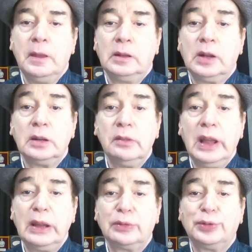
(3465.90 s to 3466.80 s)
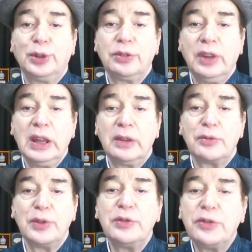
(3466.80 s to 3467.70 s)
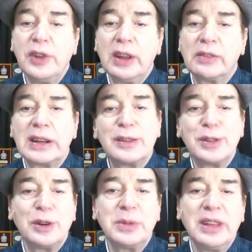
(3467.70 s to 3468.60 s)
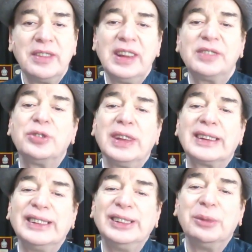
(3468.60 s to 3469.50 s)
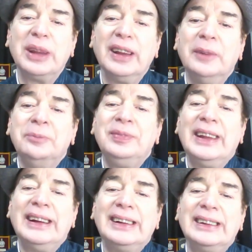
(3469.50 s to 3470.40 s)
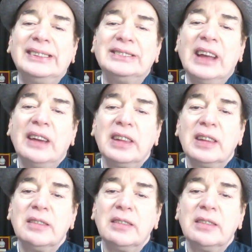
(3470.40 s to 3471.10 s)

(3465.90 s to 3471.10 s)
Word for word: third wave, fourth wave, fifth wave. I don't know how many waves we are going to be uh, having.